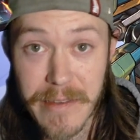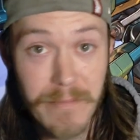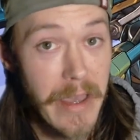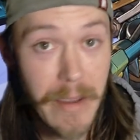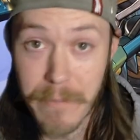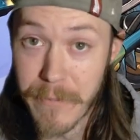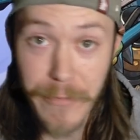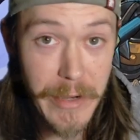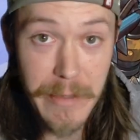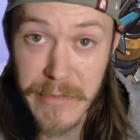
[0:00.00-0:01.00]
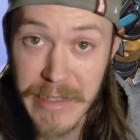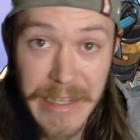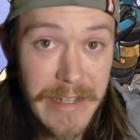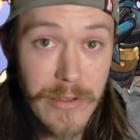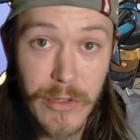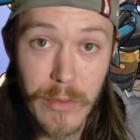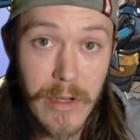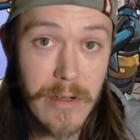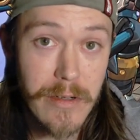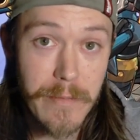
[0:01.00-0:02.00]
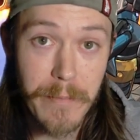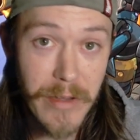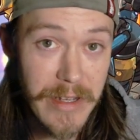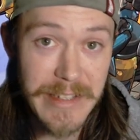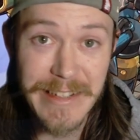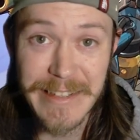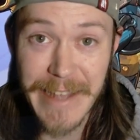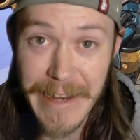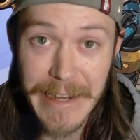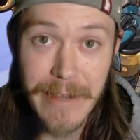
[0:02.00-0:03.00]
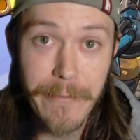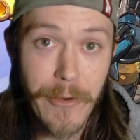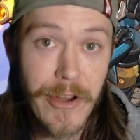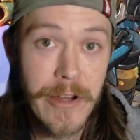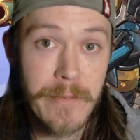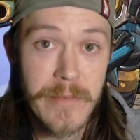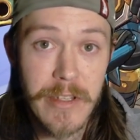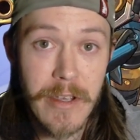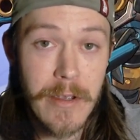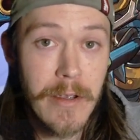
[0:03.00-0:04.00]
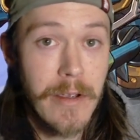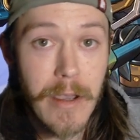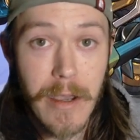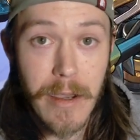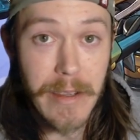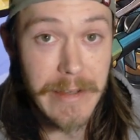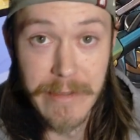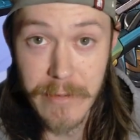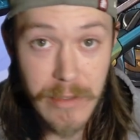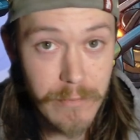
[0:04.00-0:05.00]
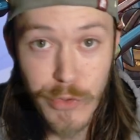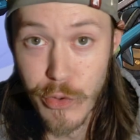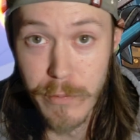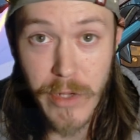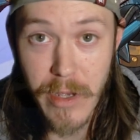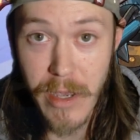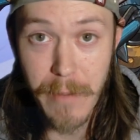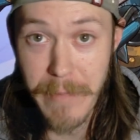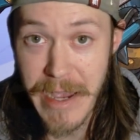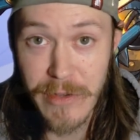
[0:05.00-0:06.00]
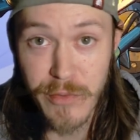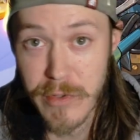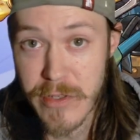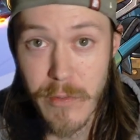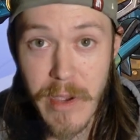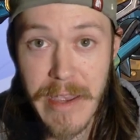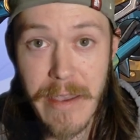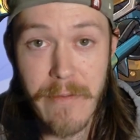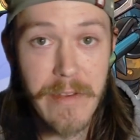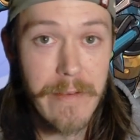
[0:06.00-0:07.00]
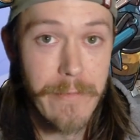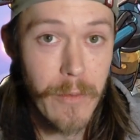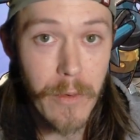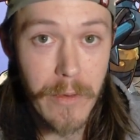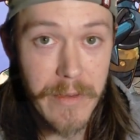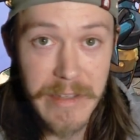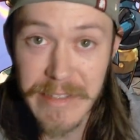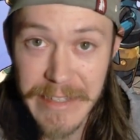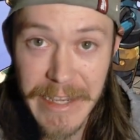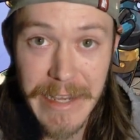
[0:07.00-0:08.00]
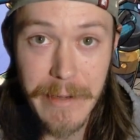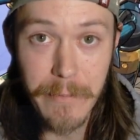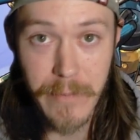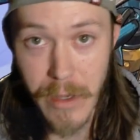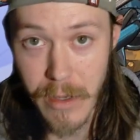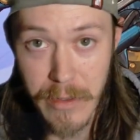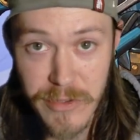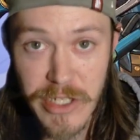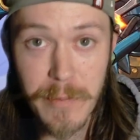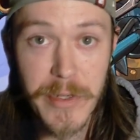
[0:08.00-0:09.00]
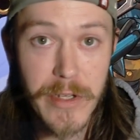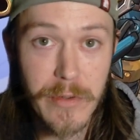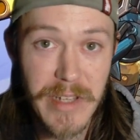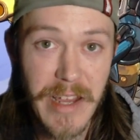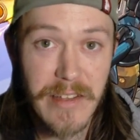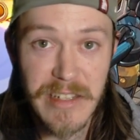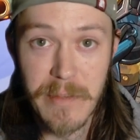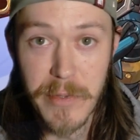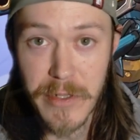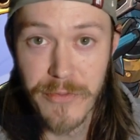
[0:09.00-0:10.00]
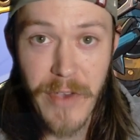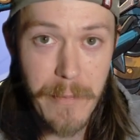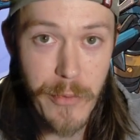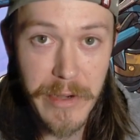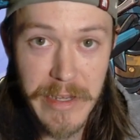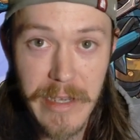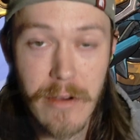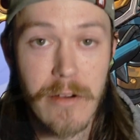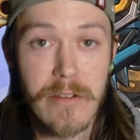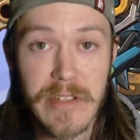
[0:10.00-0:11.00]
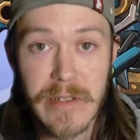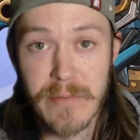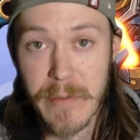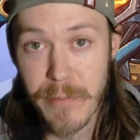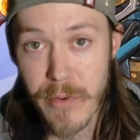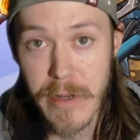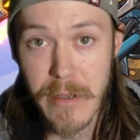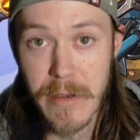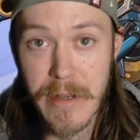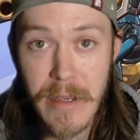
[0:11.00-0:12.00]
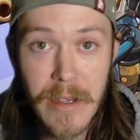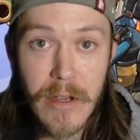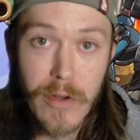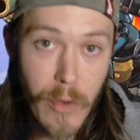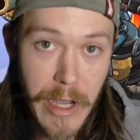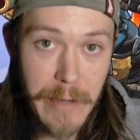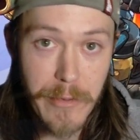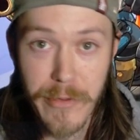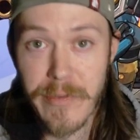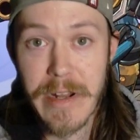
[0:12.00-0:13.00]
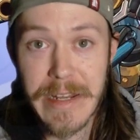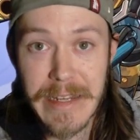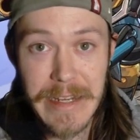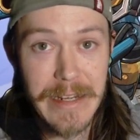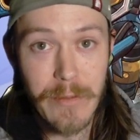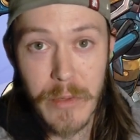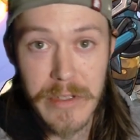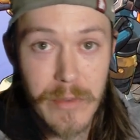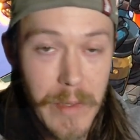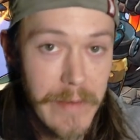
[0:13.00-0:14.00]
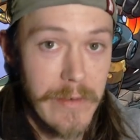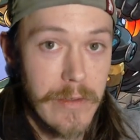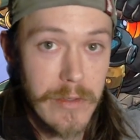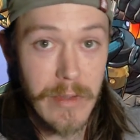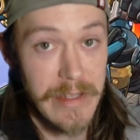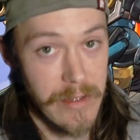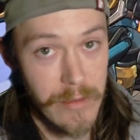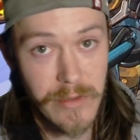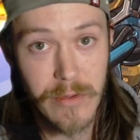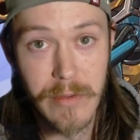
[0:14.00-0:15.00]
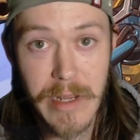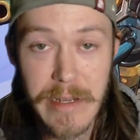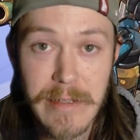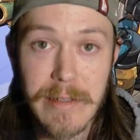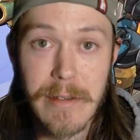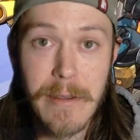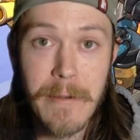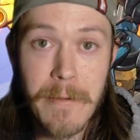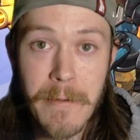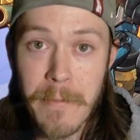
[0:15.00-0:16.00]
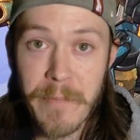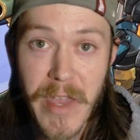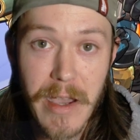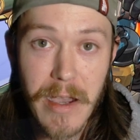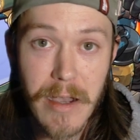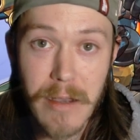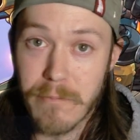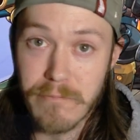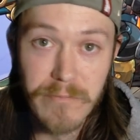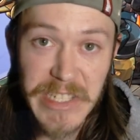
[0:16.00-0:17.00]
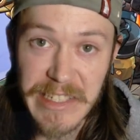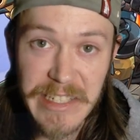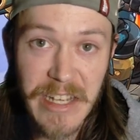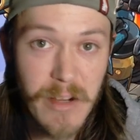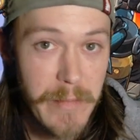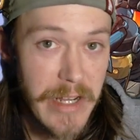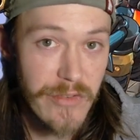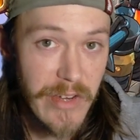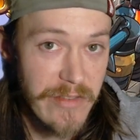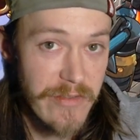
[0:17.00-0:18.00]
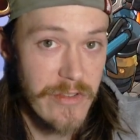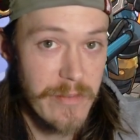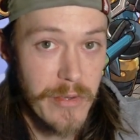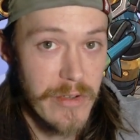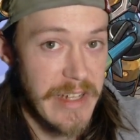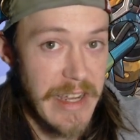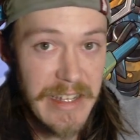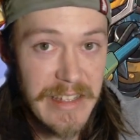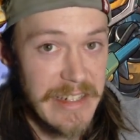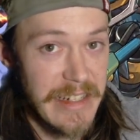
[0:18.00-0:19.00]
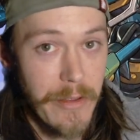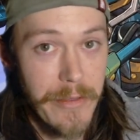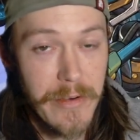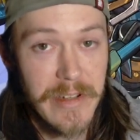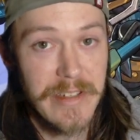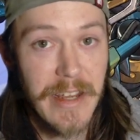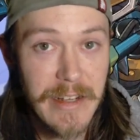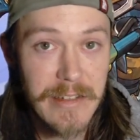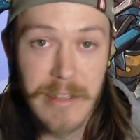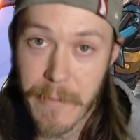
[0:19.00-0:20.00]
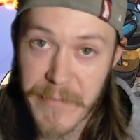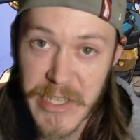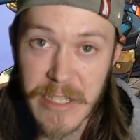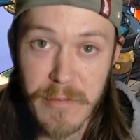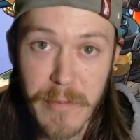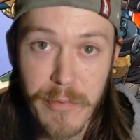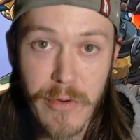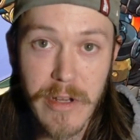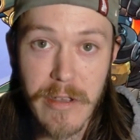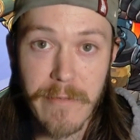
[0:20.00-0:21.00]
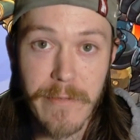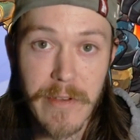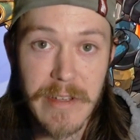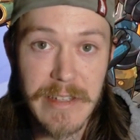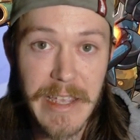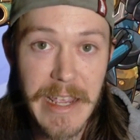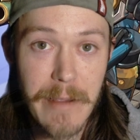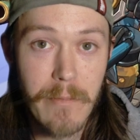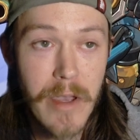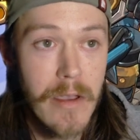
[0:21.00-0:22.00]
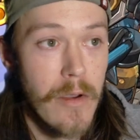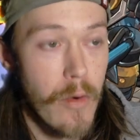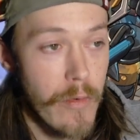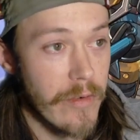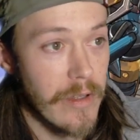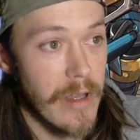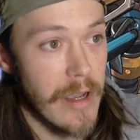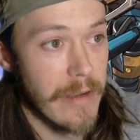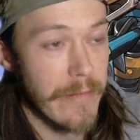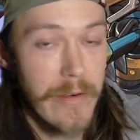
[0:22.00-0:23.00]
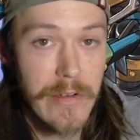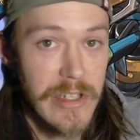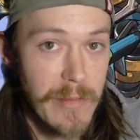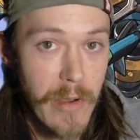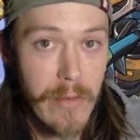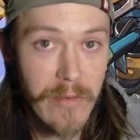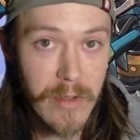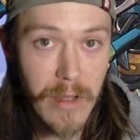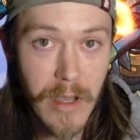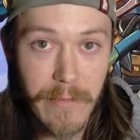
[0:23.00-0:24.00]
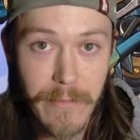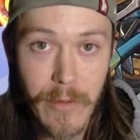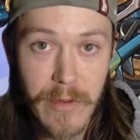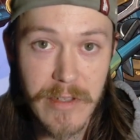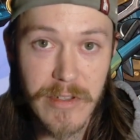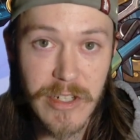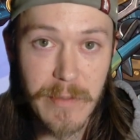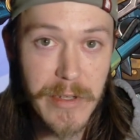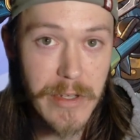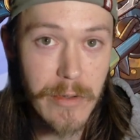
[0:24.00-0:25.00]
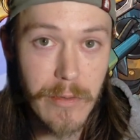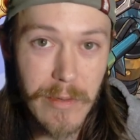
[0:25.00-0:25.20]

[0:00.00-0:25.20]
The frames again, 200 plus steady frames uh, in Doomed uh, match, which is quite heavy for this game on GPUs and CPUs. 5.8 gigahertz seems to be pretty good. No hyper threading needed whatsoever, so that's also nice. Um, 6800 mega transfers per second, CL36 seems to be pretty good for this game. Overclock, very small overclock for this GPU.